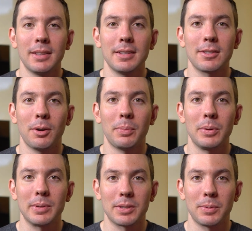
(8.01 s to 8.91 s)
This
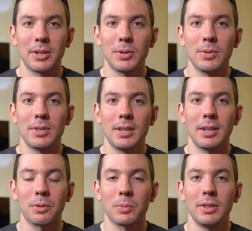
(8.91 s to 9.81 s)
company was already
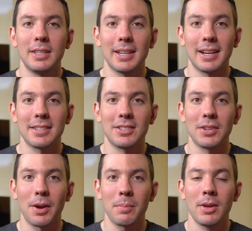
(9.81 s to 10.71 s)
using a really nice
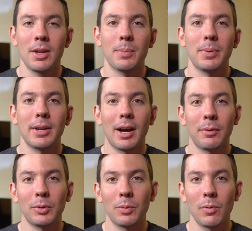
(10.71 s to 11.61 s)
CRM, but
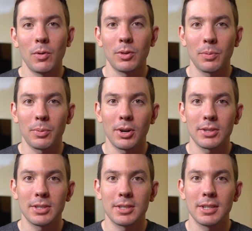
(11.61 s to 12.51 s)
after reviewing their
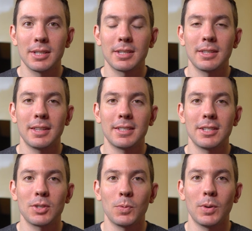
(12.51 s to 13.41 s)
processes, the
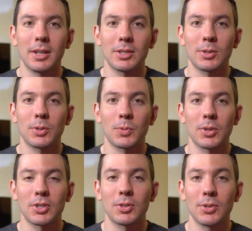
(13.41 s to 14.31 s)
decision was to
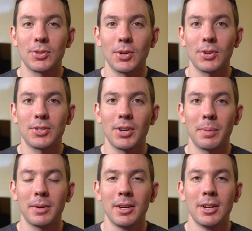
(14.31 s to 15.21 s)
switch to Zoho
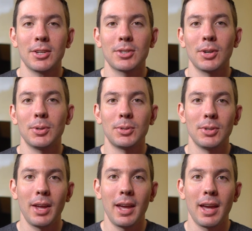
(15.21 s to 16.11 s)
CRM. So
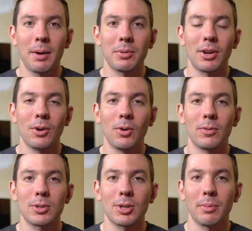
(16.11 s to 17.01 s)
today I'm going to go
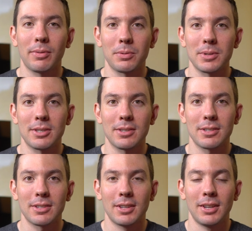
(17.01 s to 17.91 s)
over some of the
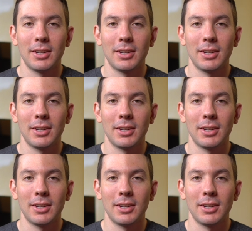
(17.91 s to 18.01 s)
reasons.